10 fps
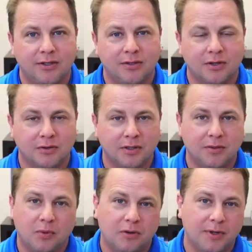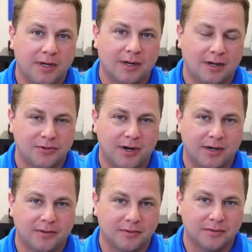So good meaning
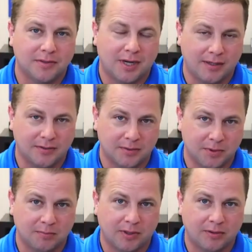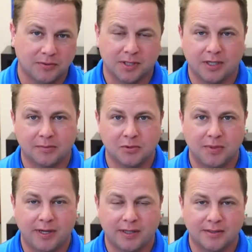contractor tightens up the bolts. He comes
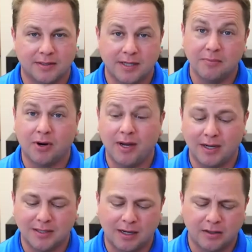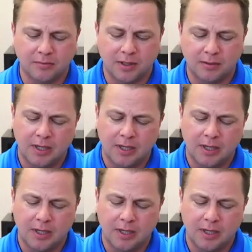back and says, hey, Brian, I tightened them up.